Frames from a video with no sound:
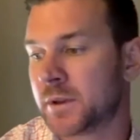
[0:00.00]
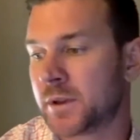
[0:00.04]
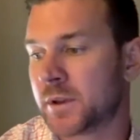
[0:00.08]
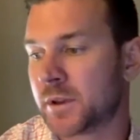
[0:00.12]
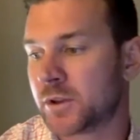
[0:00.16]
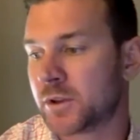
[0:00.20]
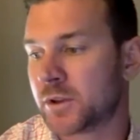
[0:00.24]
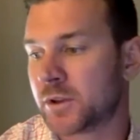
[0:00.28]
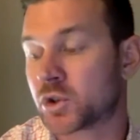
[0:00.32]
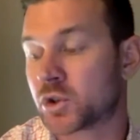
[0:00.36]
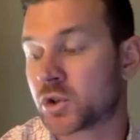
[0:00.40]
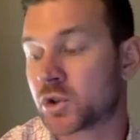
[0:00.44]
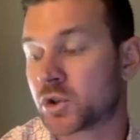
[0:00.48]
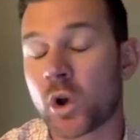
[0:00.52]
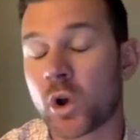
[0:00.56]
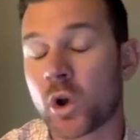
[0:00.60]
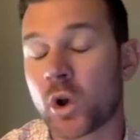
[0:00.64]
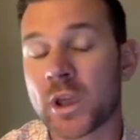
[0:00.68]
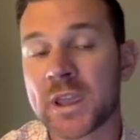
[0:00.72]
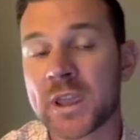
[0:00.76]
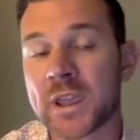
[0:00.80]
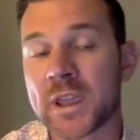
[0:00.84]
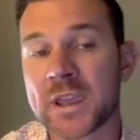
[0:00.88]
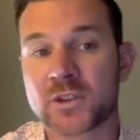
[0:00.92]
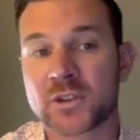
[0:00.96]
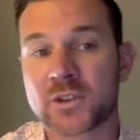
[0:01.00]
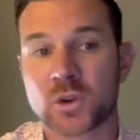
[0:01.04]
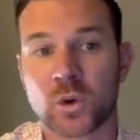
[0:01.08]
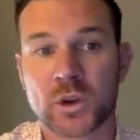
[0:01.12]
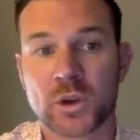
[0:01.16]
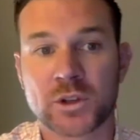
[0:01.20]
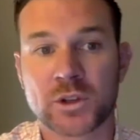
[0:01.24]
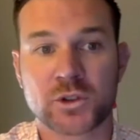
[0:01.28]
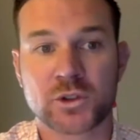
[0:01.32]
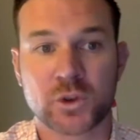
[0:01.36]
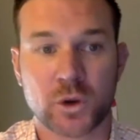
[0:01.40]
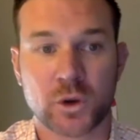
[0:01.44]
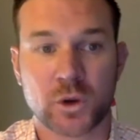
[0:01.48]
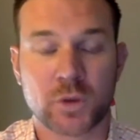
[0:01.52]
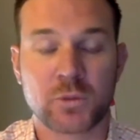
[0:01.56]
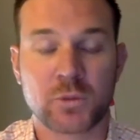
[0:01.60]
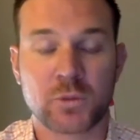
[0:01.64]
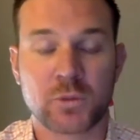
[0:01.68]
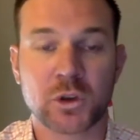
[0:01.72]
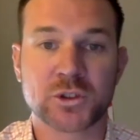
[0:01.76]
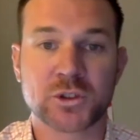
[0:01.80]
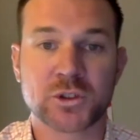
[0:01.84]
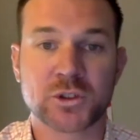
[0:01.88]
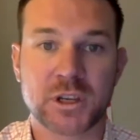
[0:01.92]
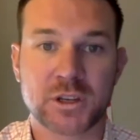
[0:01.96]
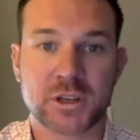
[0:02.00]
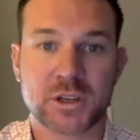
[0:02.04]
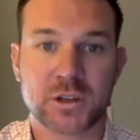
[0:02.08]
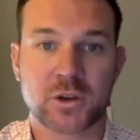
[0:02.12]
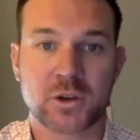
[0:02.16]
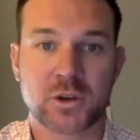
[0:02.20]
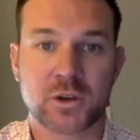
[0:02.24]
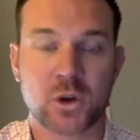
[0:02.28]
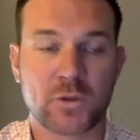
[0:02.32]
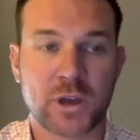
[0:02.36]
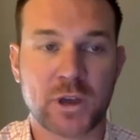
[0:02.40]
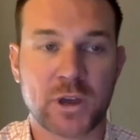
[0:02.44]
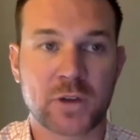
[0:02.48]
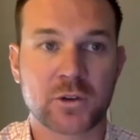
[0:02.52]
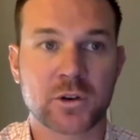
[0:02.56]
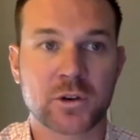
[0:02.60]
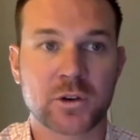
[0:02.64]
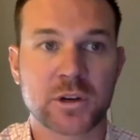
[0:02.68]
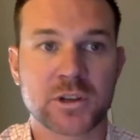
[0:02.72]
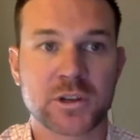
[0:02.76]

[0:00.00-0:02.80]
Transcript: Troy Muhlstein, the co-founder,